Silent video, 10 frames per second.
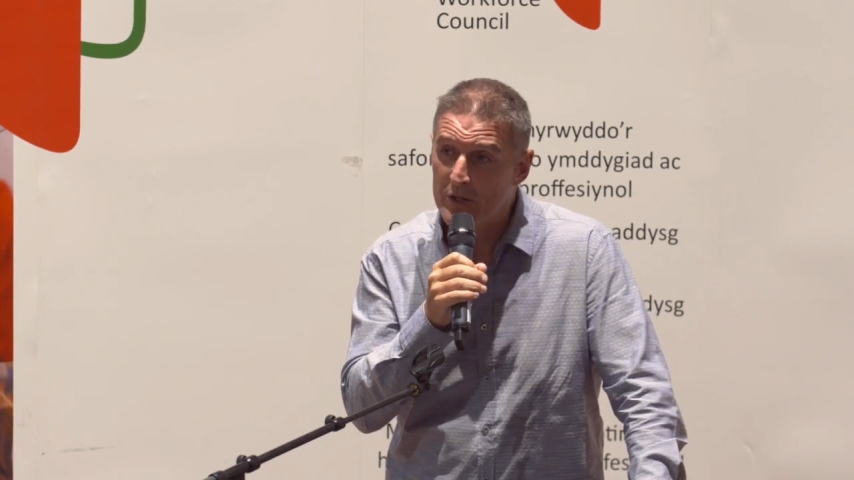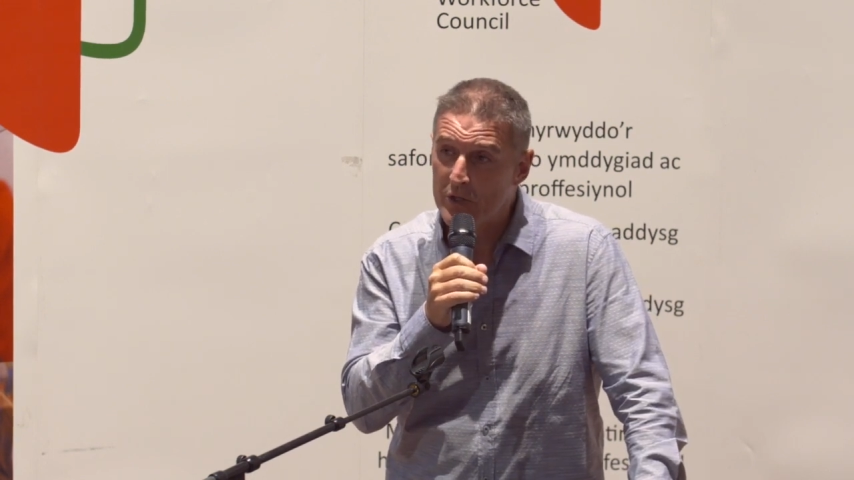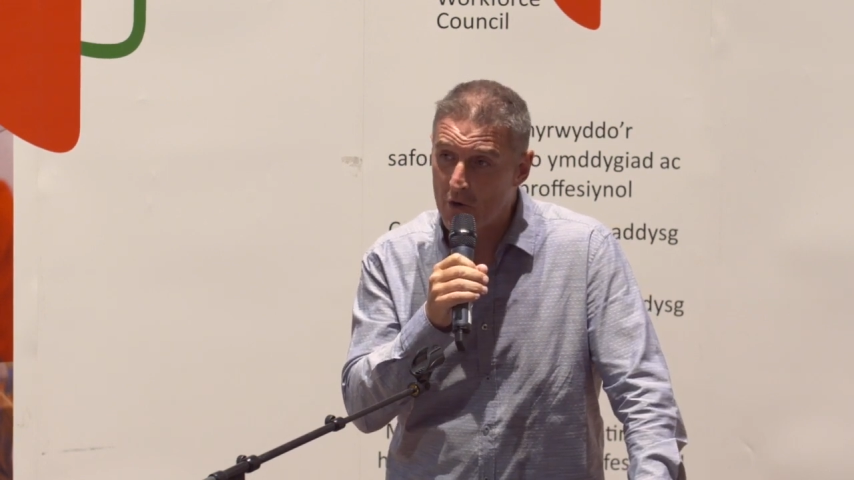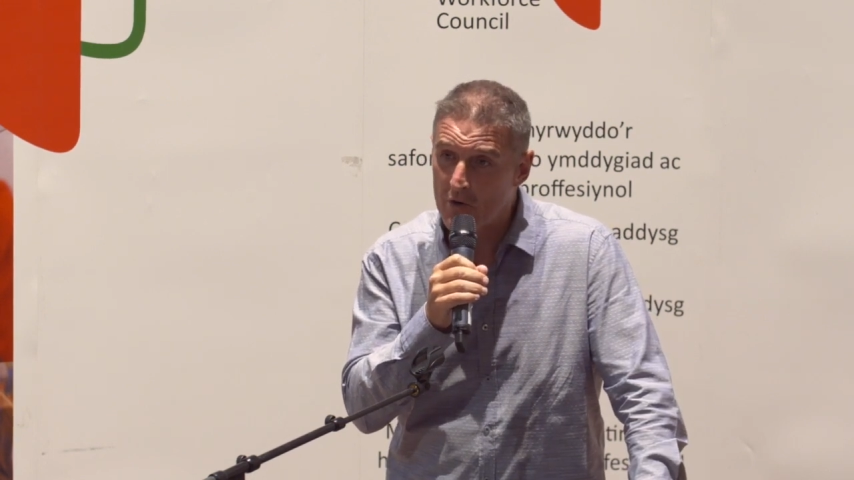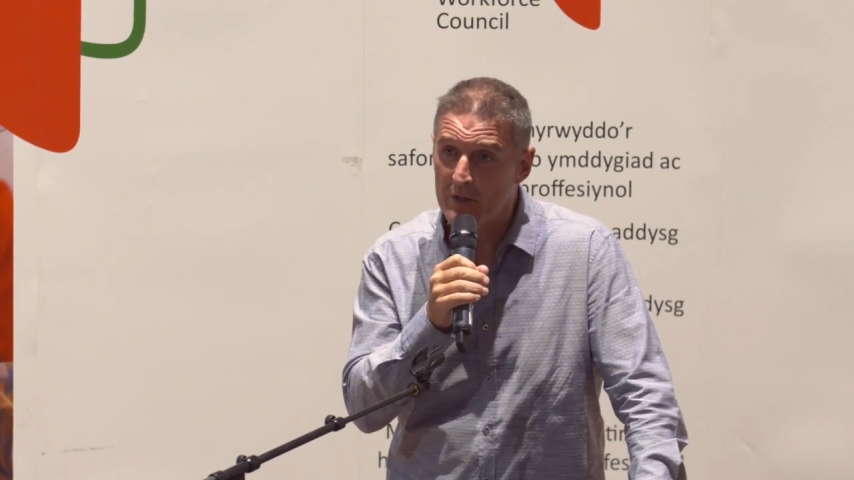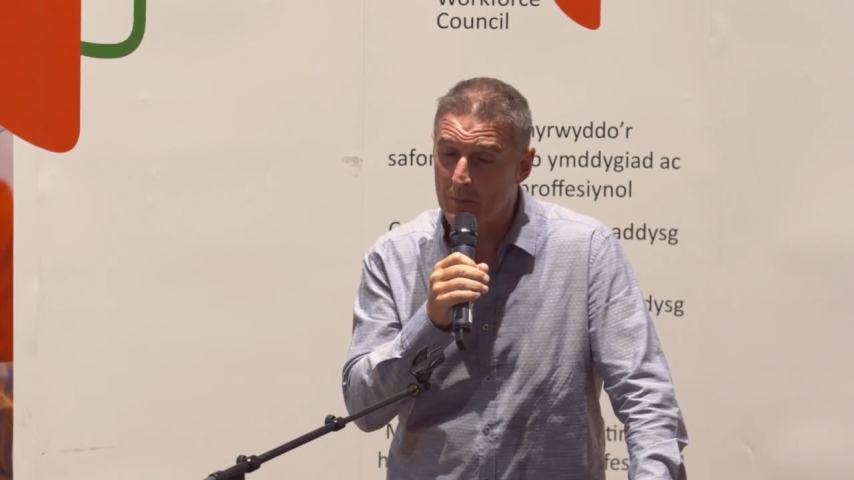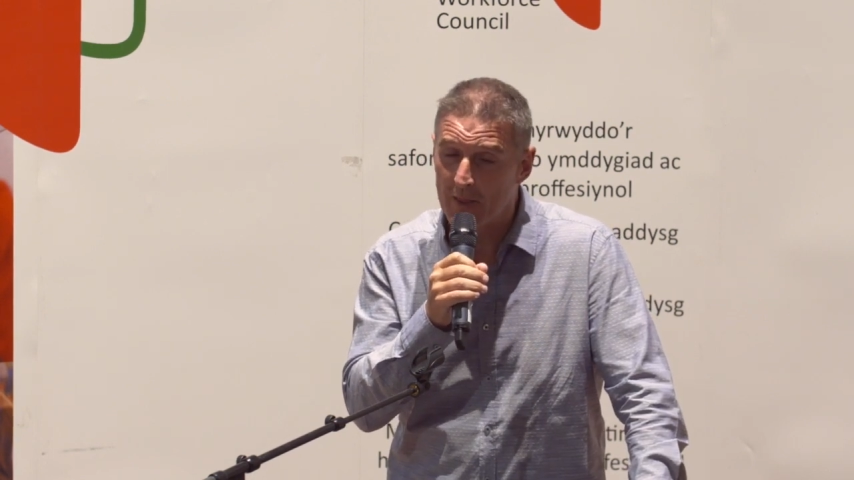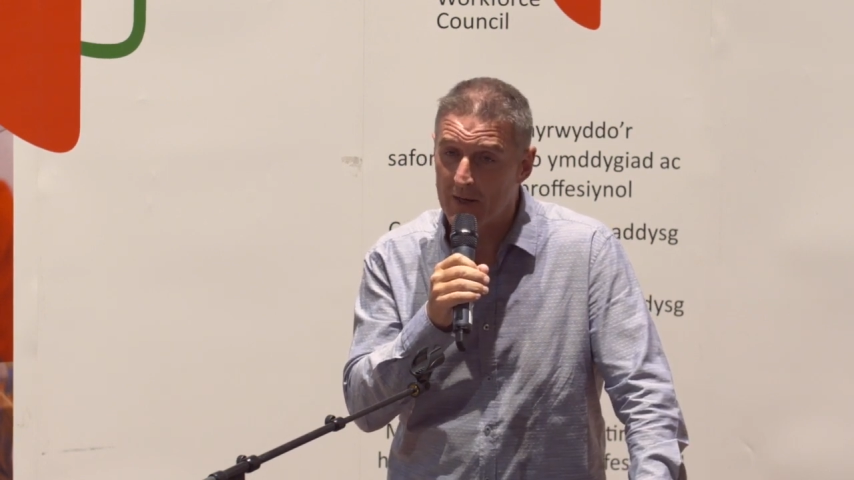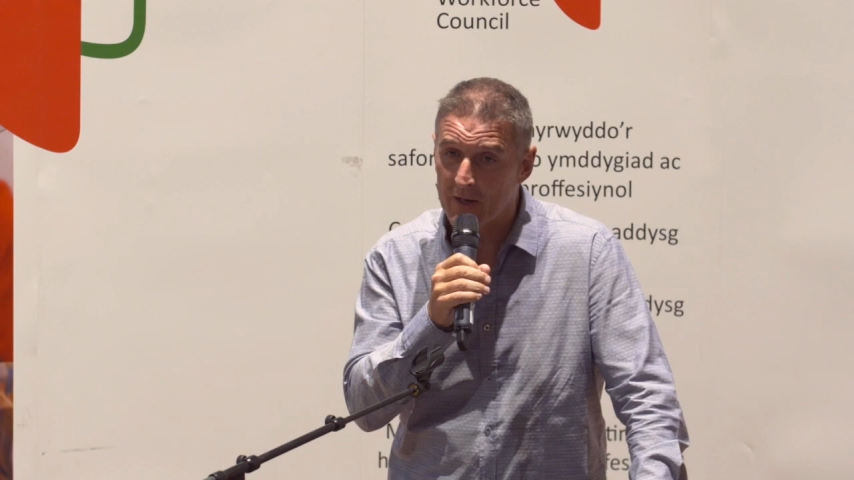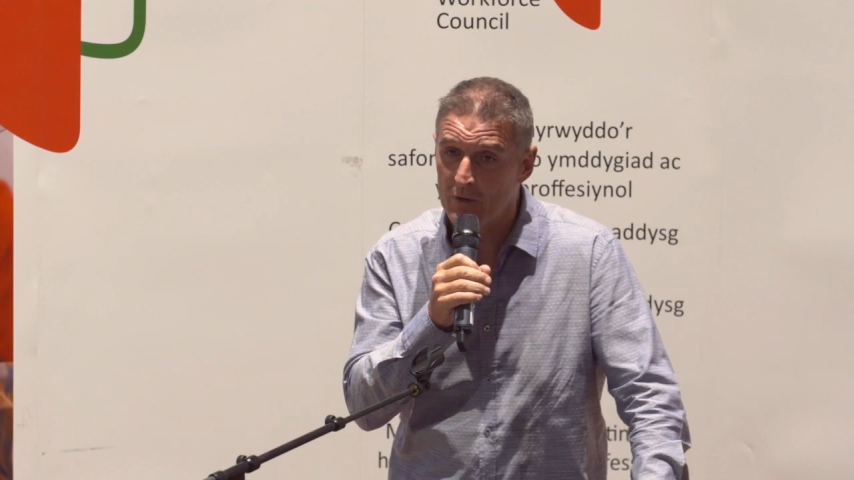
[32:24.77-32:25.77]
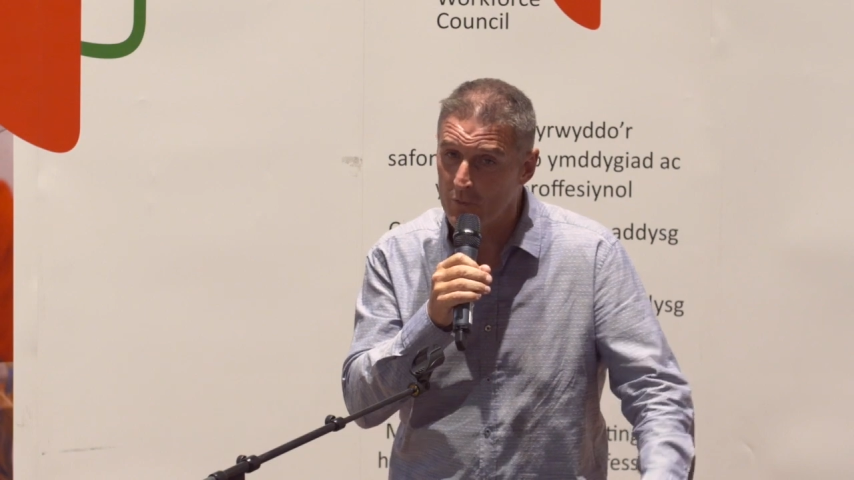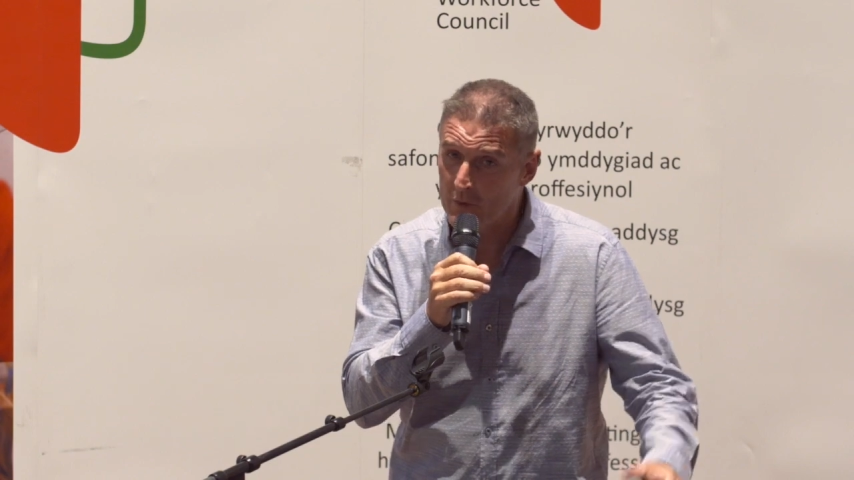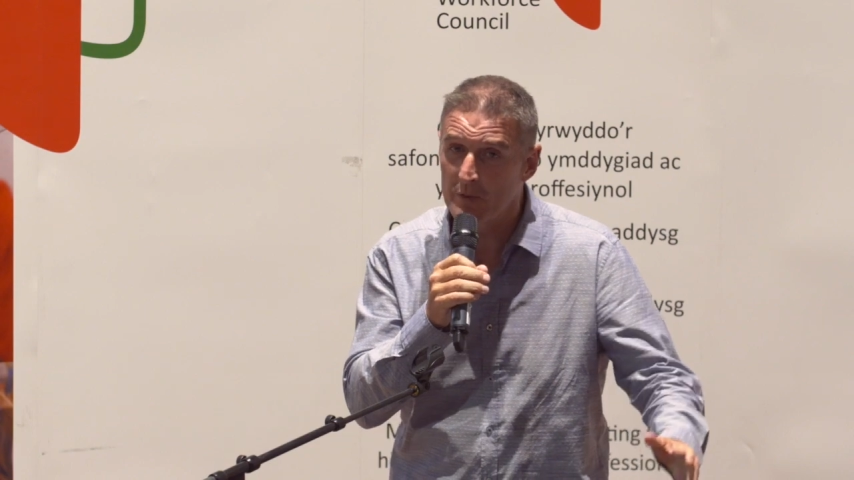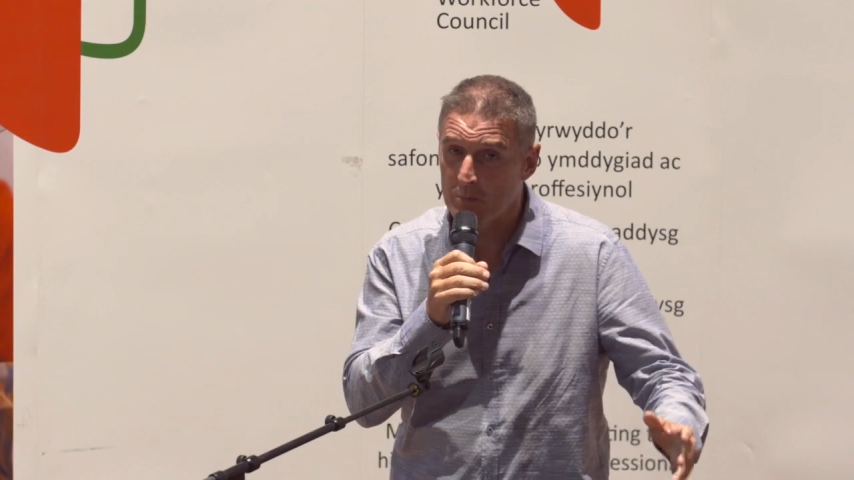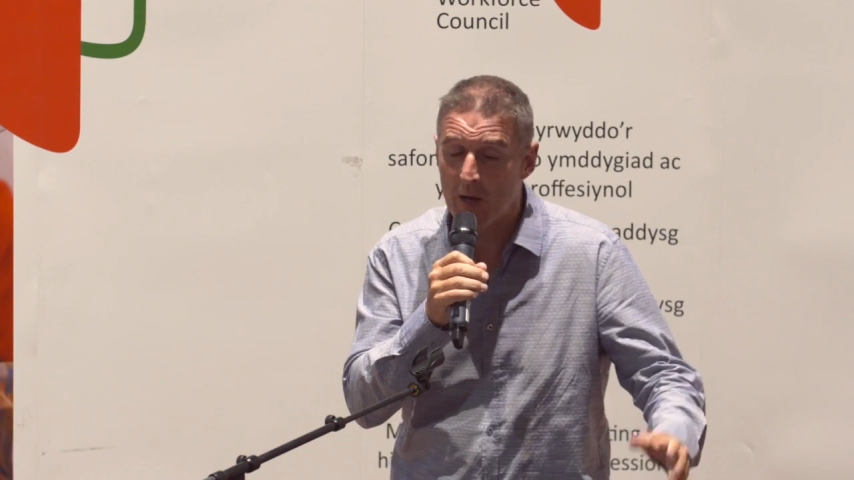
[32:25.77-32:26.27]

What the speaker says: shocked by that. I knew it was